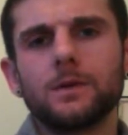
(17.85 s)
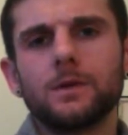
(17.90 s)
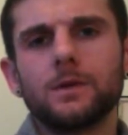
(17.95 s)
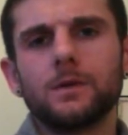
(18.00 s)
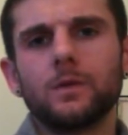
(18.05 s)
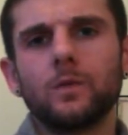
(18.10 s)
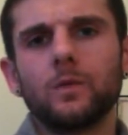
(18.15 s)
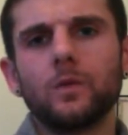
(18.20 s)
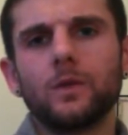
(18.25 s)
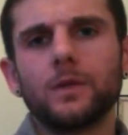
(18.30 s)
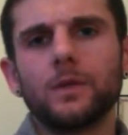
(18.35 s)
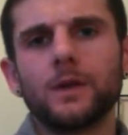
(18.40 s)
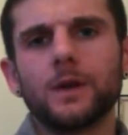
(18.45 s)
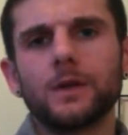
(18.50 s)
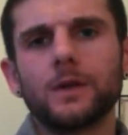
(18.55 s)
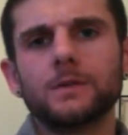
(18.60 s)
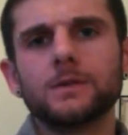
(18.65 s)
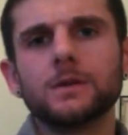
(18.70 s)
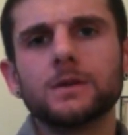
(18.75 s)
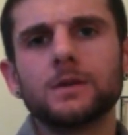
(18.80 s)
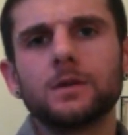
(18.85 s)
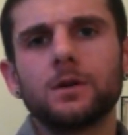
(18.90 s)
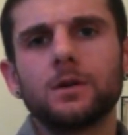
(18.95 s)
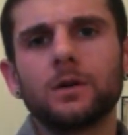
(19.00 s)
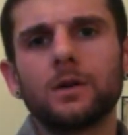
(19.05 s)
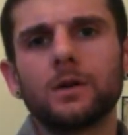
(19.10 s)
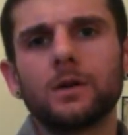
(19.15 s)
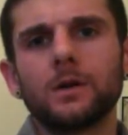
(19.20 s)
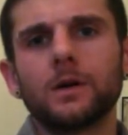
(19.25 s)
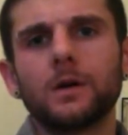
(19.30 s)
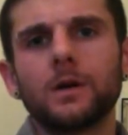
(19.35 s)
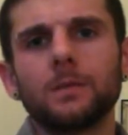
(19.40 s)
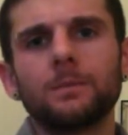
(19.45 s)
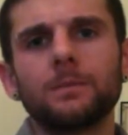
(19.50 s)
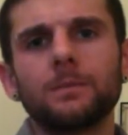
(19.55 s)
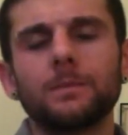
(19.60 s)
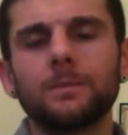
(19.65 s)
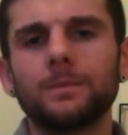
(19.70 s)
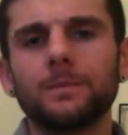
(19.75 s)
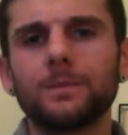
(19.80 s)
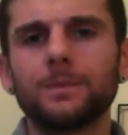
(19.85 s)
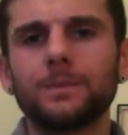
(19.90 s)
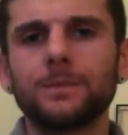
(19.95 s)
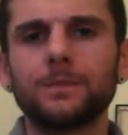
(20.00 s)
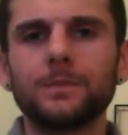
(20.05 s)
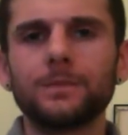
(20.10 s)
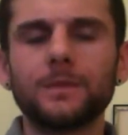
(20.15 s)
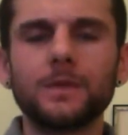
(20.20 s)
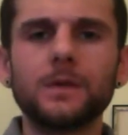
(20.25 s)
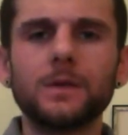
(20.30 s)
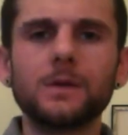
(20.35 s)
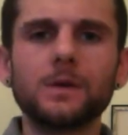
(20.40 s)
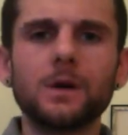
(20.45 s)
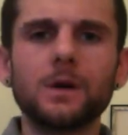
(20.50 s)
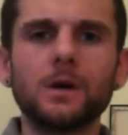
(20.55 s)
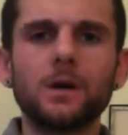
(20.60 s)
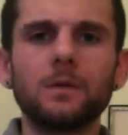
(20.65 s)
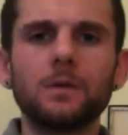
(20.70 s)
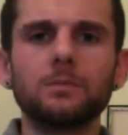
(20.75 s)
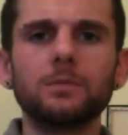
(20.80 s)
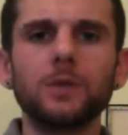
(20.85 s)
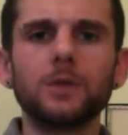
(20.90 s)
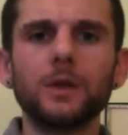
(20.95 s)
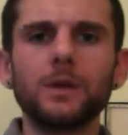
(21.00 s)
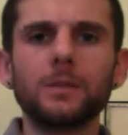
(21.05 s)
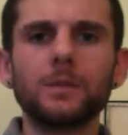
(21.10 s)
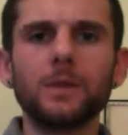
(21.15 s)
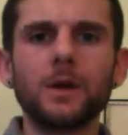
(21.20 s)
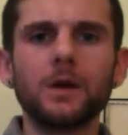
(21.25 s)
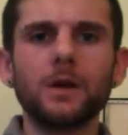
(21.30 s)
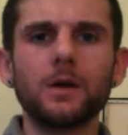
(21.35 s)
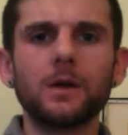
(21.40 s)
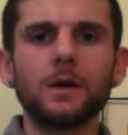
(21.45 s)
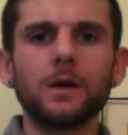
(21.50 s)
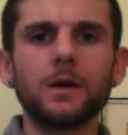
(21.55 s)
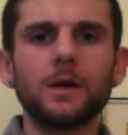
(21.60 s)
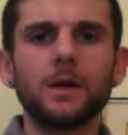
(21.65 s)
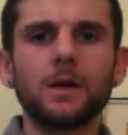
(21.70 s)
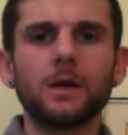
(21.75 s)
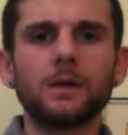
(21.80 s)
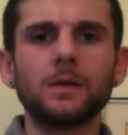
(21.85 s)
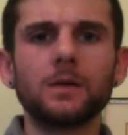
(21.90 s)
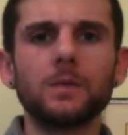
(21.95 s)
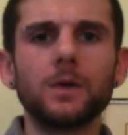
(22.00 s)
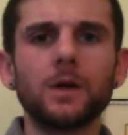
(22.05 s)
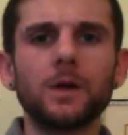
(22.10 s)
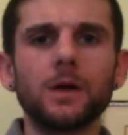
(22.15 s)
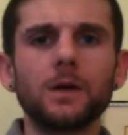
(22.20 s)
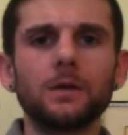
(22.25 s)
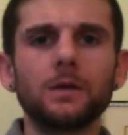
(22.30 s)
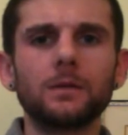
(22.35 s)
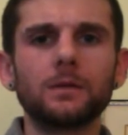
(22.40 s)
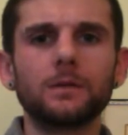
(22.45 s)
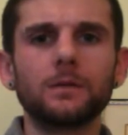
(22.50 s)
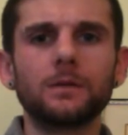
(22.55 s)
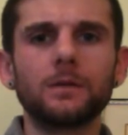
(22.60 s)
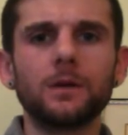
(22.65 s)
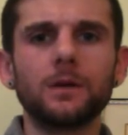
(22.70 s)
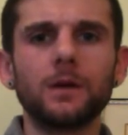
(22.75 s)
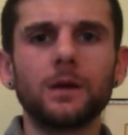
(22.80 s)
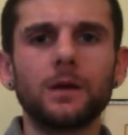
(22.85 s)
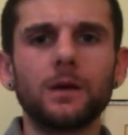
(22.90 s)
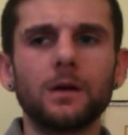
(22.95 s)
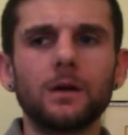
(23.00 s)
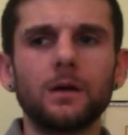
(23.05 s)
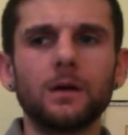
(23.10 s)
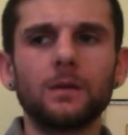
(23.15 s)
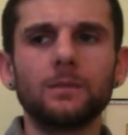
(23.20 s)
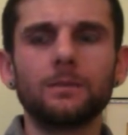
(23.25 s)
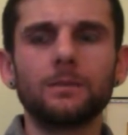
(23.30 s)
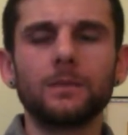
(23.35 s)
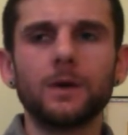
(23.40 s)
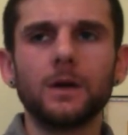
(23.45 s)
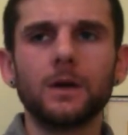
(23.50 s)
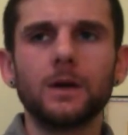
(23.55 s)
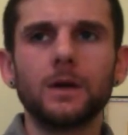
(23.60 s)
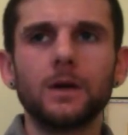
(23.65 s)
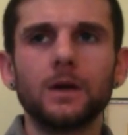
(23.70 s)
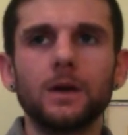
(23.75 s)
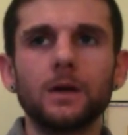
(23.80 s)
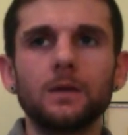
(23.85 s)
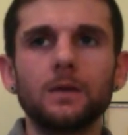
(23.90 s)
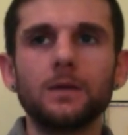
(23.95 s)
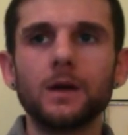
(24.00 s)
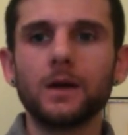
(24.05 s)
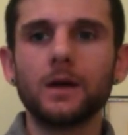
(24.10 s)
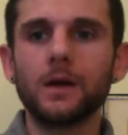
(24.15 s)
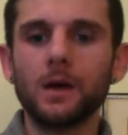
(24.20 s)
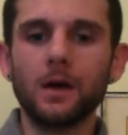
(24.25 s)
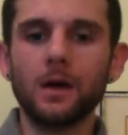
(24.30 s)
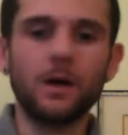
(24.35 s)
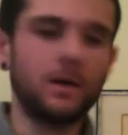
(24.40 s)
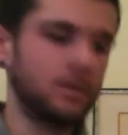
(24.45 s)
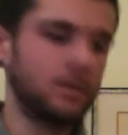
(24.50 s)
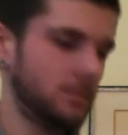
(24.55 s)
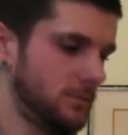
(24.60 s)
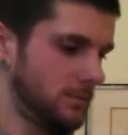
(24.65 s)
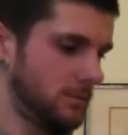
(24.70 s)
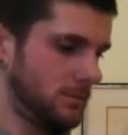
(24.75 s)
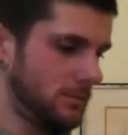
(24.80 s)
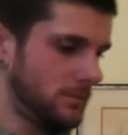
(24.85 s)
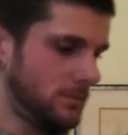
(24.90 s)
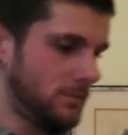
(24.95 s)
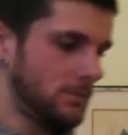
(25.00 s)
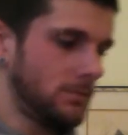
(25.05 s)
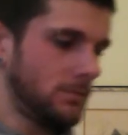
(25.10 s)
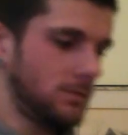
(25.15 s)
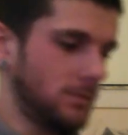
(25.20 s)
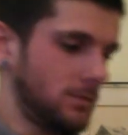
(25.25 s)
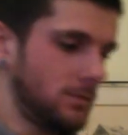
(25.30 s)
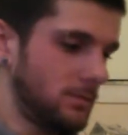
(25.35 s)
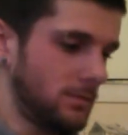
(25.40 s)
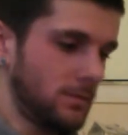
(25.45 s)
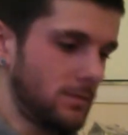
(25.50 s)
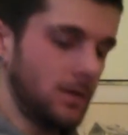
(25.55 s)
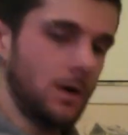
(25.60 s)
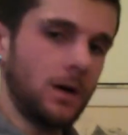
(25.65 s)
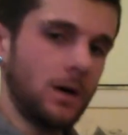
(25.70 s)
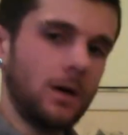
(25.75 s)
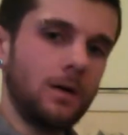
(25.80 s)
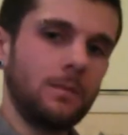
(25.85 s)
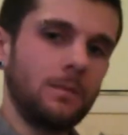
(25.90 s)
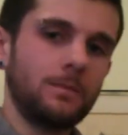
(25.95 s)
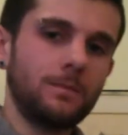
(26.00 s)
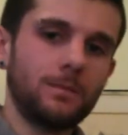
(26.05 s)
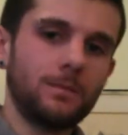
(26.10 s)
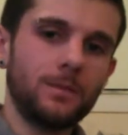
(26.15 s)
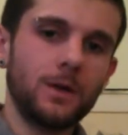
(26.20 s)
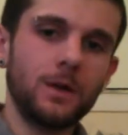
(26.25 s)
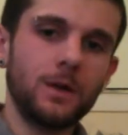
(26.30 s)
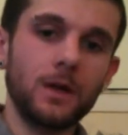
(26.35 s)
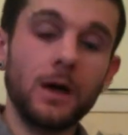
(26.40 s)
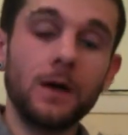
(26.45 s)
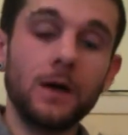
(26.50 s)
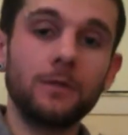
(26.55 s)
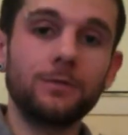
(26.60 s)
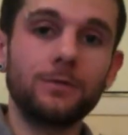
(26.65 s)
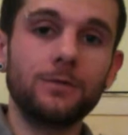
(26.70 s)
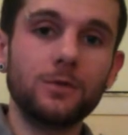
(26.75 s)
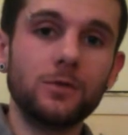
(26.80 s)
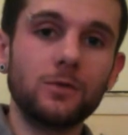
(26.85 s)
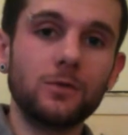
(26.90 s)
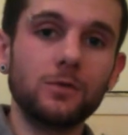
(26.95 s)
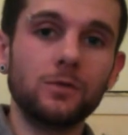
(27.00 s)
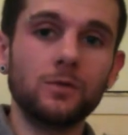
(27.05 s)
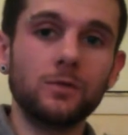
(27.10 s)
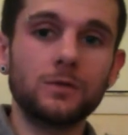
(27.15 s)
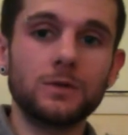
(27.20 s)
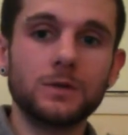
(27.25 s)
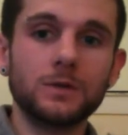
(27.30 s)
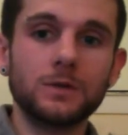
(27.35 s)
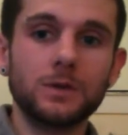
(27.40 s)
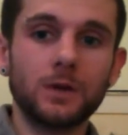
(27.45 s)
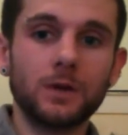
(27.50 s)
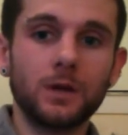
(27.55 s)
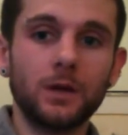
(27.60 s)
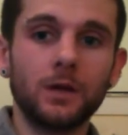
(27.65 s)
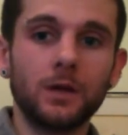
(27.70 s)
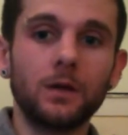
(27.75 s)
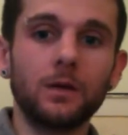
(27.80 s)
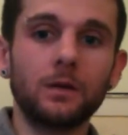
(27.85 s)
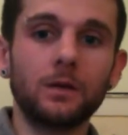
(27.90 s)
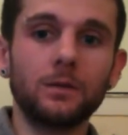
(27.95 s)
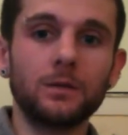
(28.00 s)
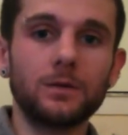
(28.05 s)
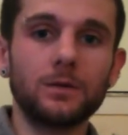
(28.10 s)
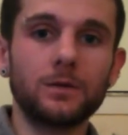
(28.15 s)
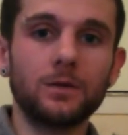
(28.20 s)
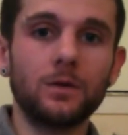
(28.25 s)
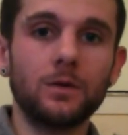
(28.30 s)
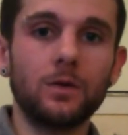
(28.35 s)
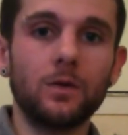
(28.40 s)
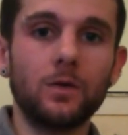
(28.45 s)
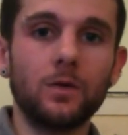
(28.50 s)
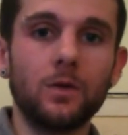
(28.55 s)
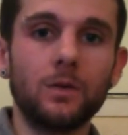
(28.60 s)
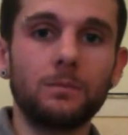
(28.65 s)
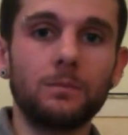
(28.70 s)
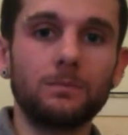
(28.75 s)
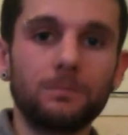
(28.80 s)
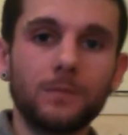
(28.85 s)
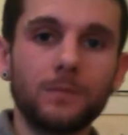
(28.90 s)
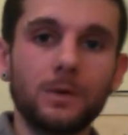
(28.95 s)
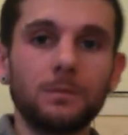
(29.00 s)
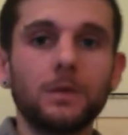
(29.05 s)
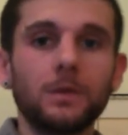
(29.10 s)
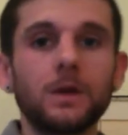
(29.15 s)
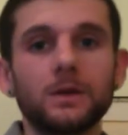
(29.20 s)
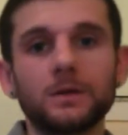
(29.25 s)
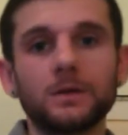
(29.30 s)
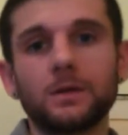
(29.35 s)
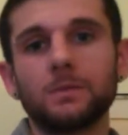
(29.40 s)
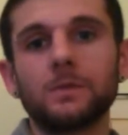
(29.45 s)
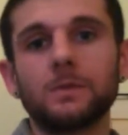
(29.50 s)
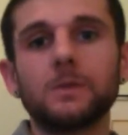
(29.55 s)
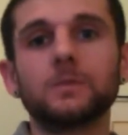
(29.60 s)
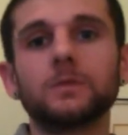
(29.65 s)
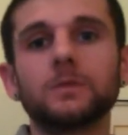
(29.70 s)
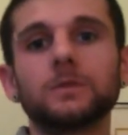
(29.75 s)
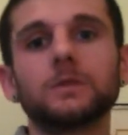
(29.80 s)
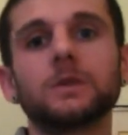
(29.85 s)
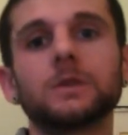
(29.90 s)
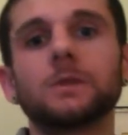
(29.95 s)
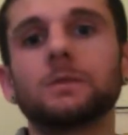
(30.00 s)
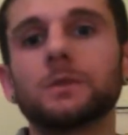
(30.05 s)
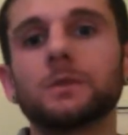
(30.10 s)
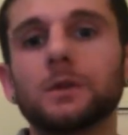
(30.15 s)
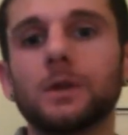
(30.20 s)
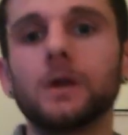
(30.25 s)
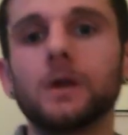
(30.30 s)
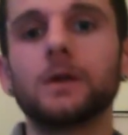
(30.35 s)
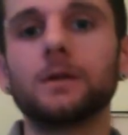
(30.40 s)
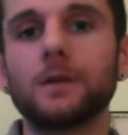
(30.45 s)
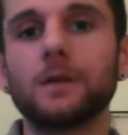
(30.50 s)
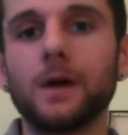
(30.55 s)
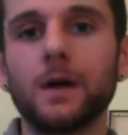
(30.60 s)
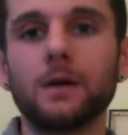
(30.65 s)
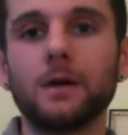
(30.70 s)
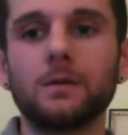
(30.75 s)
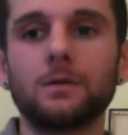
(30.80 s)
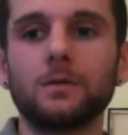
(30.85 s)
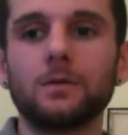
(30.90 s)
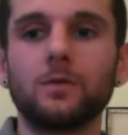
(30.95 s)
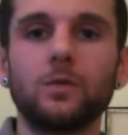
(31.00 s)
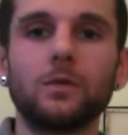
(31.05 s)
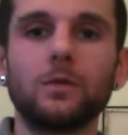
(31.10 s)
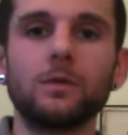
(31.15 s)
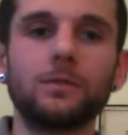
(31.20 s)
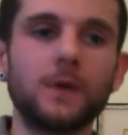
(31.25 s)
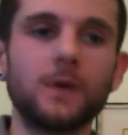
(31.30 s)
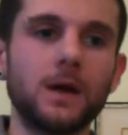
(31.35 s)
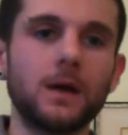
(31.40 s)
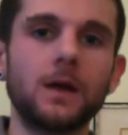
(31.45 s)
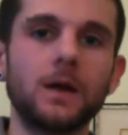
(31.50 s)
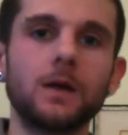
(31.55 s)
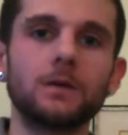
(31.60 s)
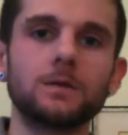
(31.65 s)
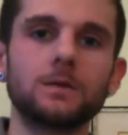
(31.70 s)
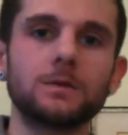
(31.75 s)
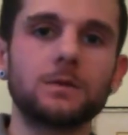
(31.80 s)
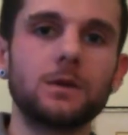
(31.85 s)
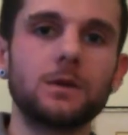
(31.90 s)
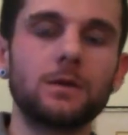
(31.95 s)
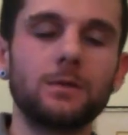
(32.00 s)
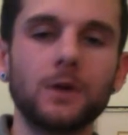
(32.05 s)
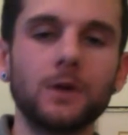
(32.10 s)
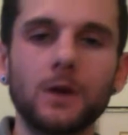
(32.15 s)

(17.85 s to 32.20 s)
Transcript: one that I did on the Bloody Mary and Candyman thing, that got a lot of views, and so I'm guessing people seem to like that or that kind of stuff.